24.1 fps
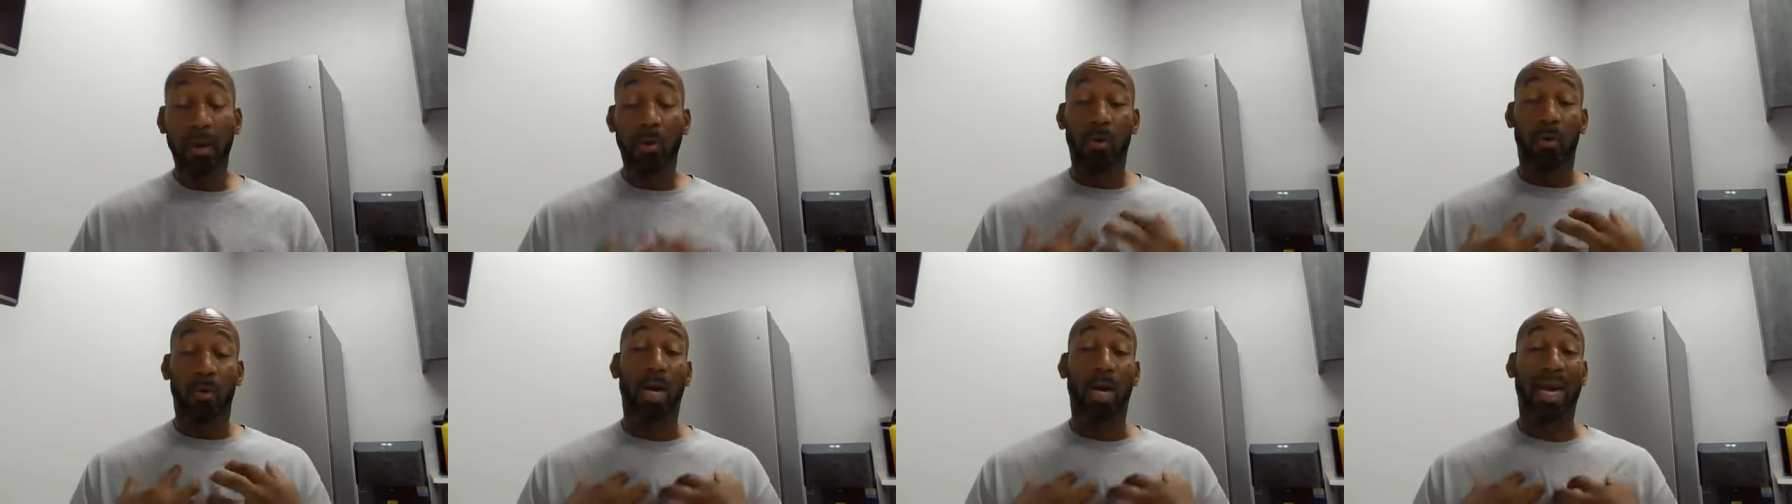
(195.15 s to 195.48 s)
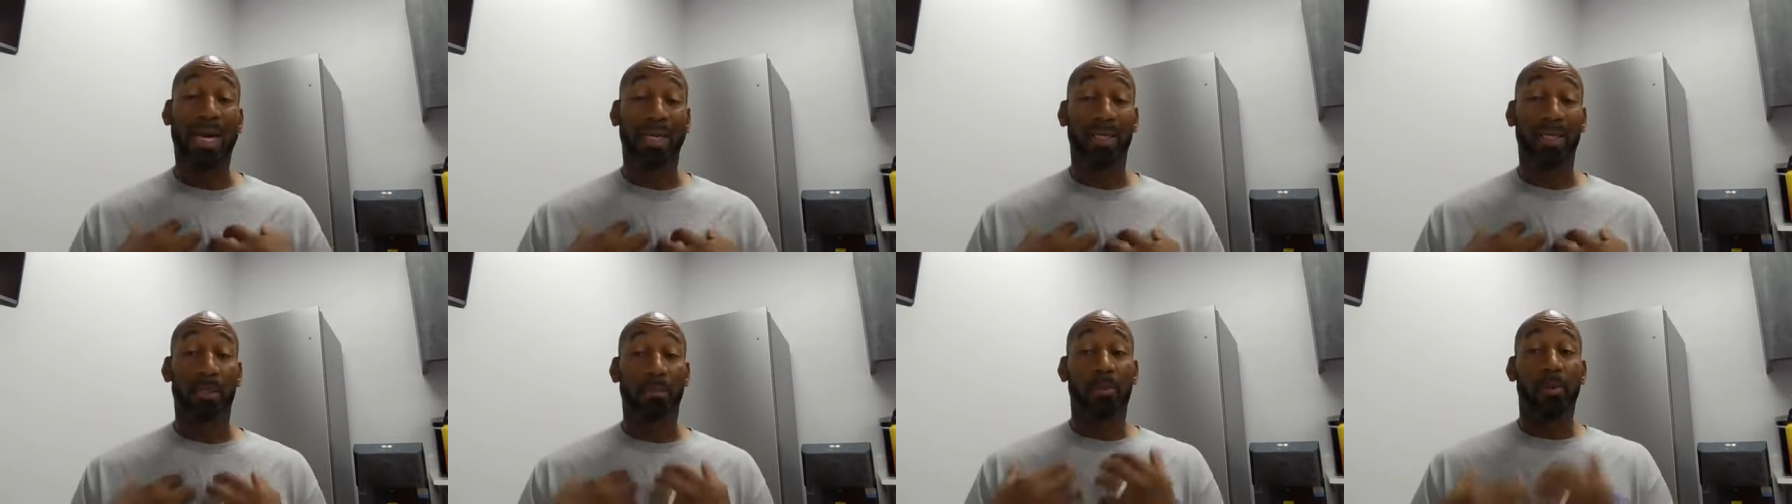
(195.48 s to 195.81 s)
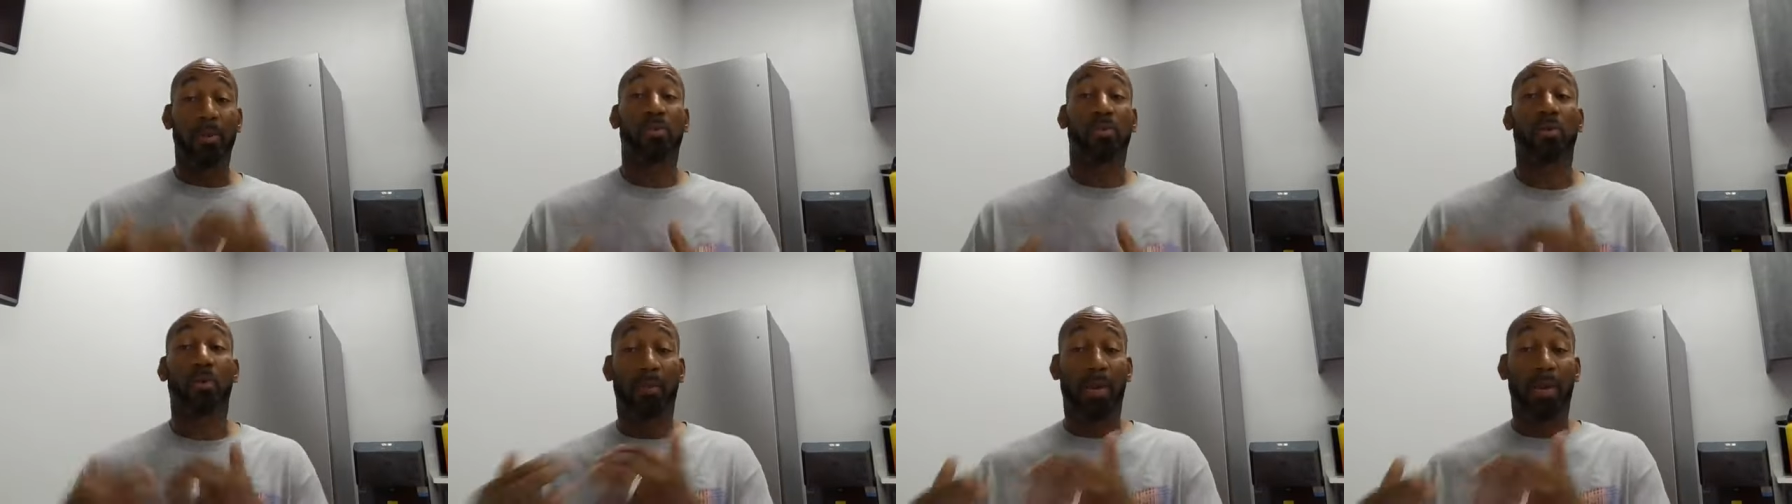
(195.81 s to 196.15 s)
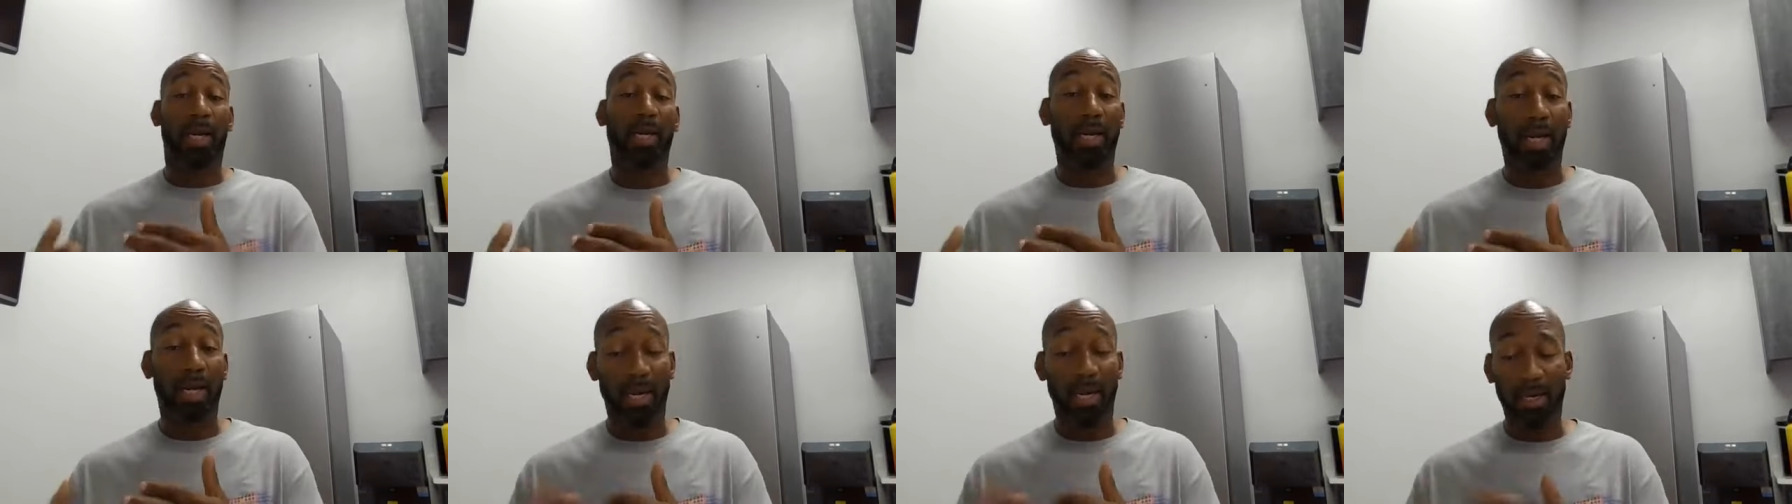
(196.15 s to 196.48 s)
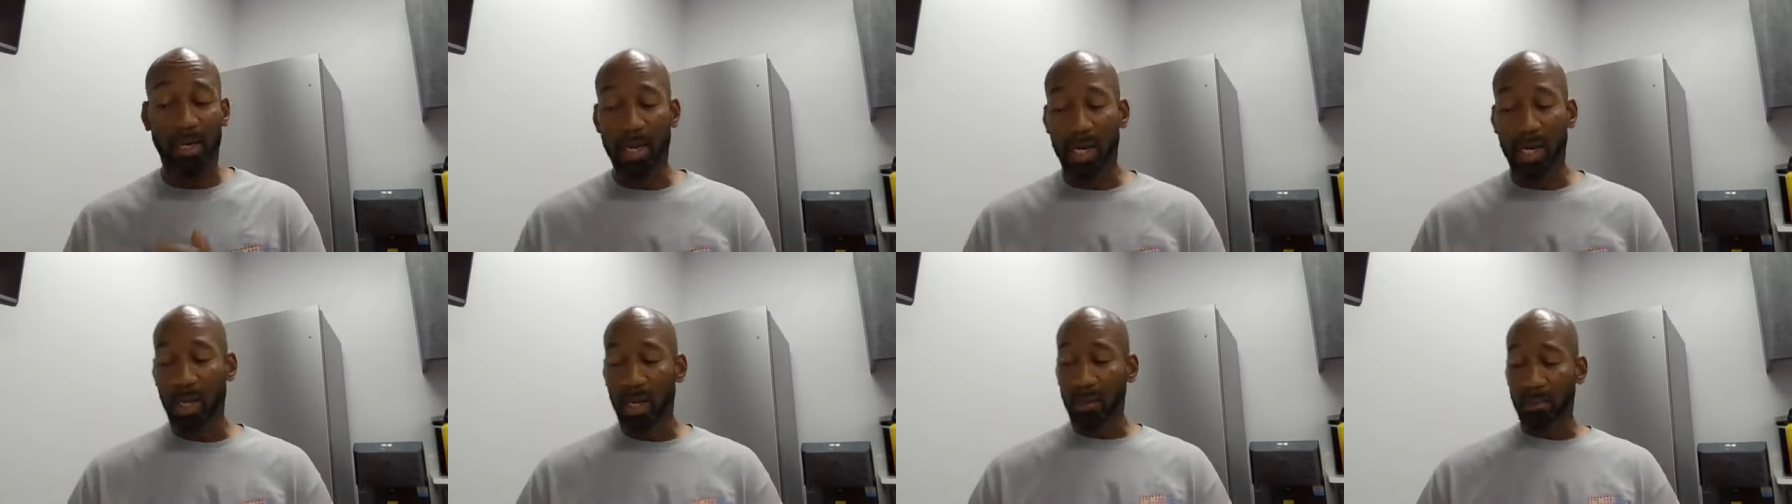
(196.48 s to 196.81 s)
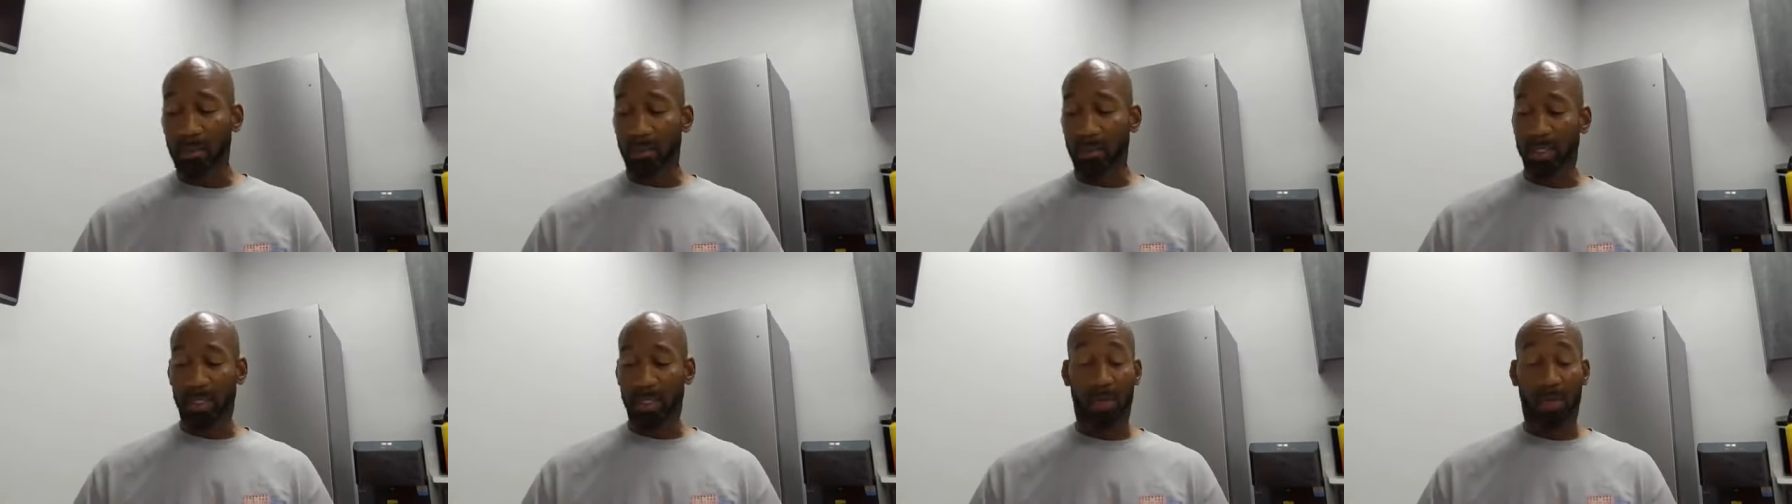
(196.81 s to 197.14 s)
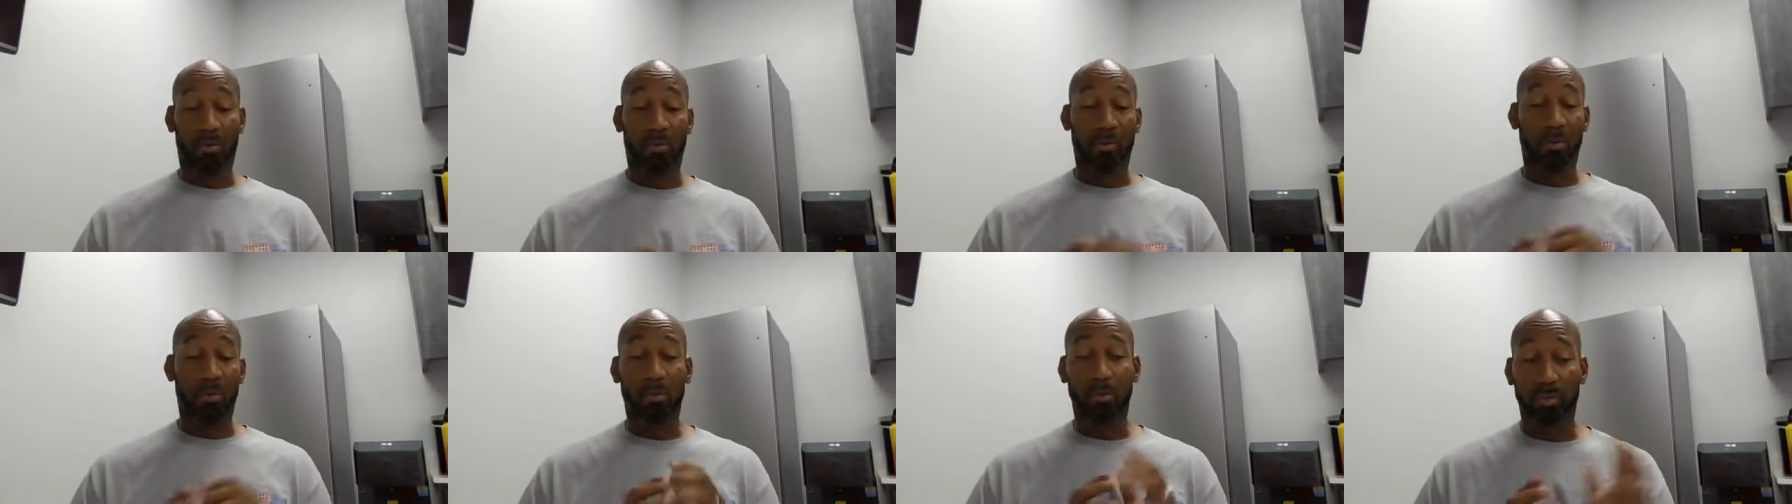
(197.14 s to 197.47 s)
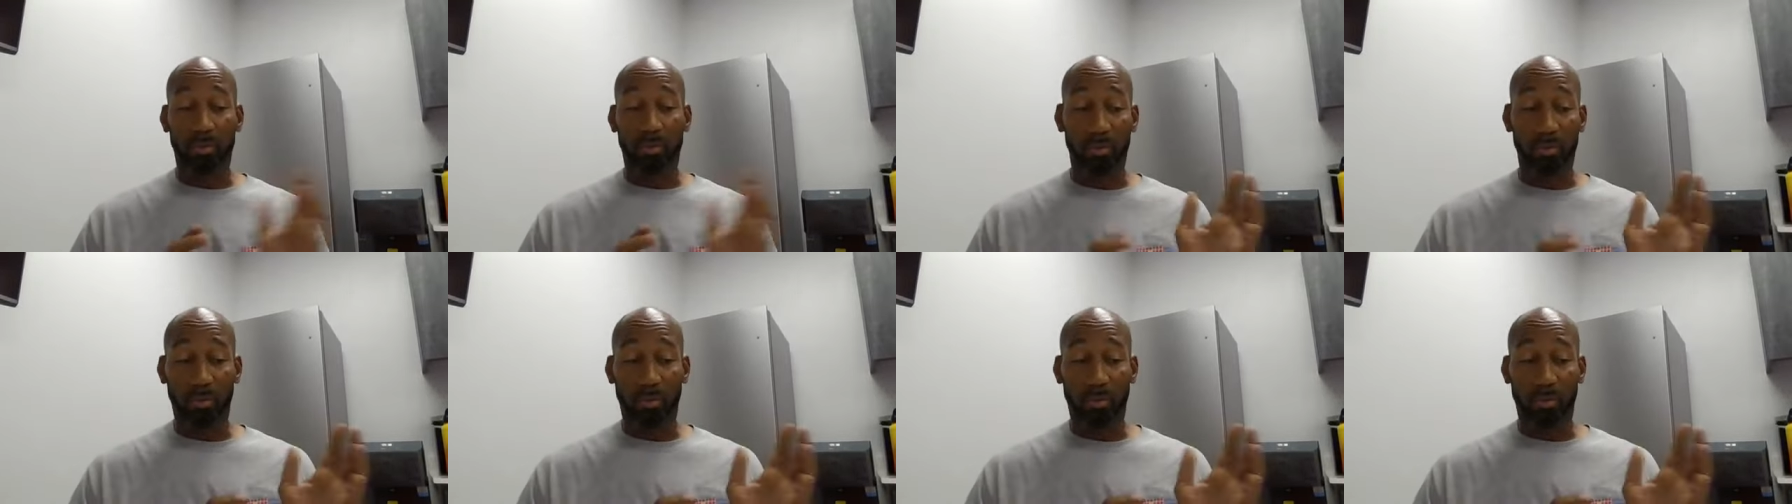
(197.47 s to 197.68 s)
or I get to boast on my God, because I don't know,